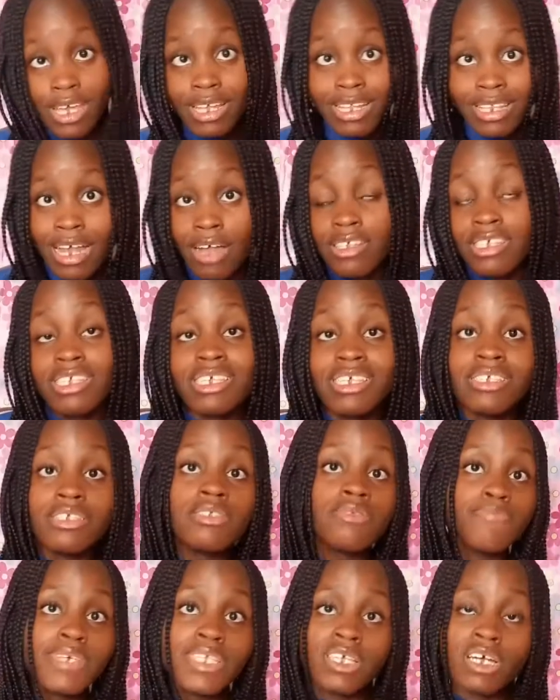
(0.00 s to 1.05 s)
And now this
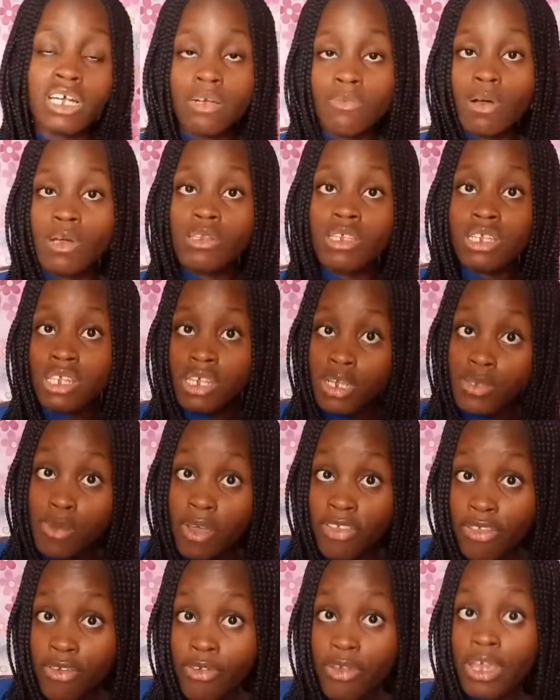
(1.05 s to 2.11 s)
is me talking about a
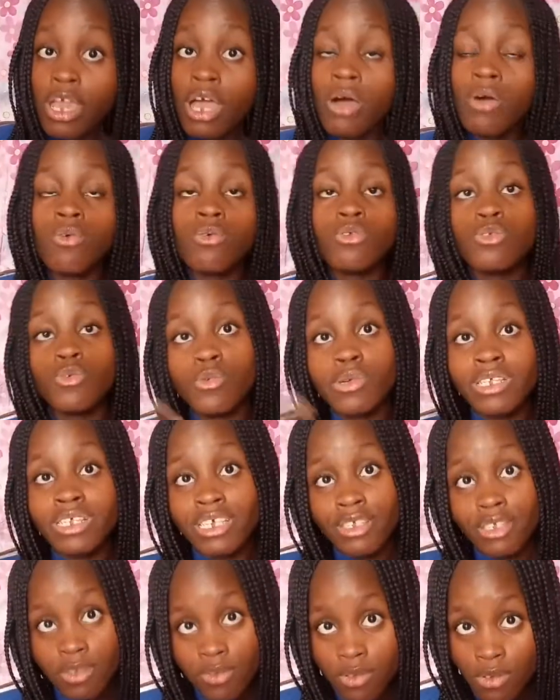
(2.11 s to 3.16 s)
23-year-old who is a
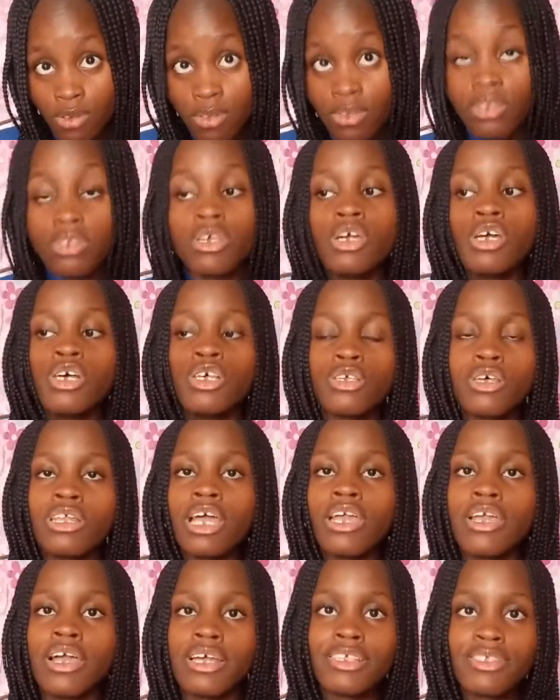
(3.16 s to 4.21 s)
student. So now
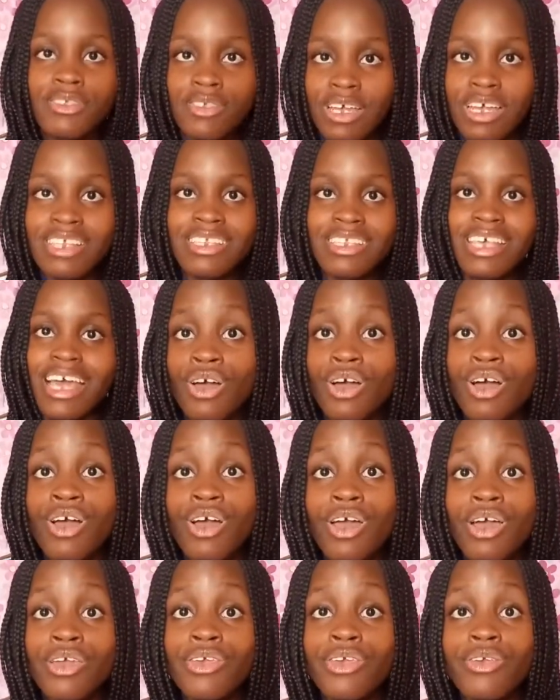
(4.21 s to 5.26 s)
you're a student and
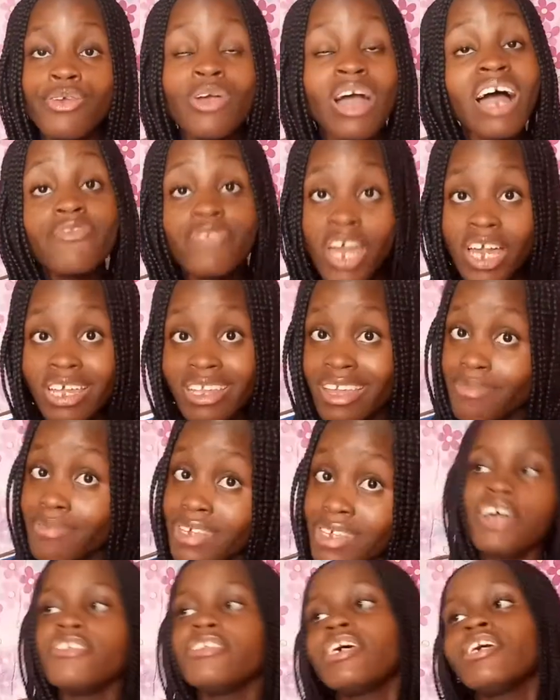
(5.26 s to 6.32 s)
you have your
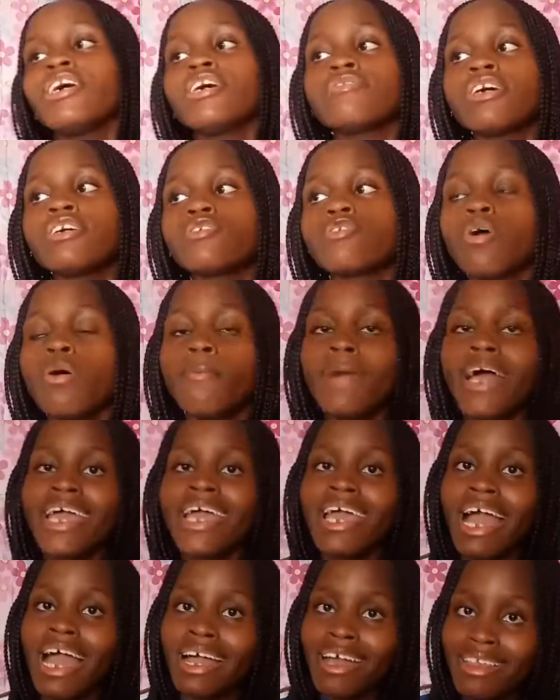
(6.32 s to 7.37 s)
academics. Then you're trying to combine
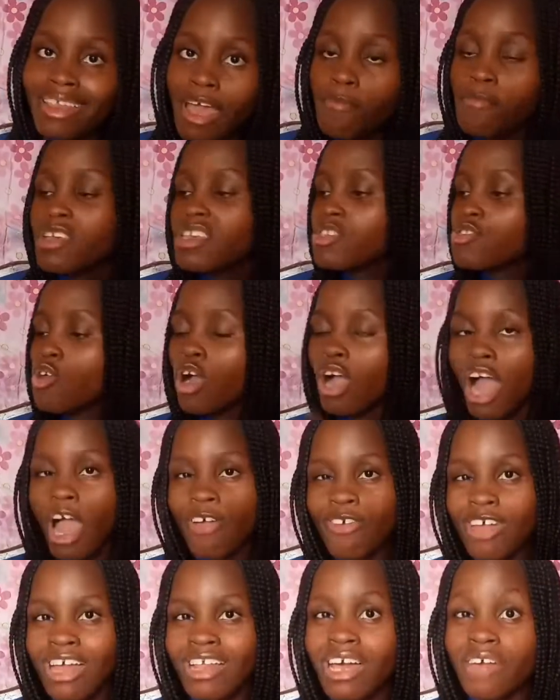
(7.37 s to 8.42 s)
academics, your
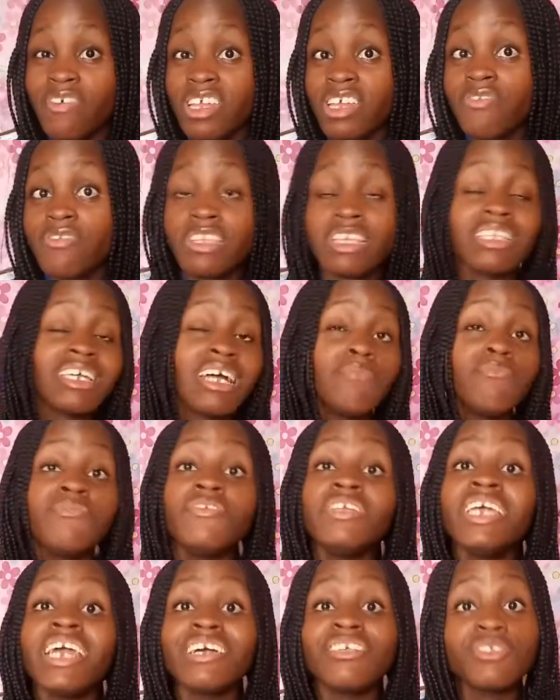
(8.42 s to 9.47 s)
career life and everything. It can be
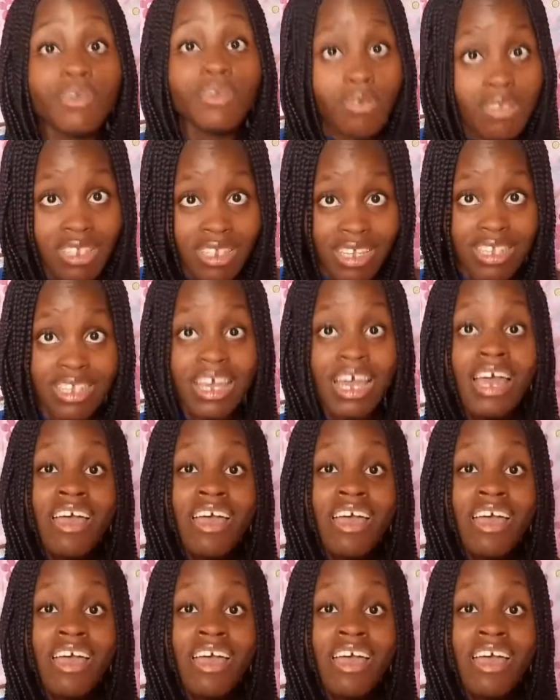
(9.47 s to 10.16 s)
really exhausting.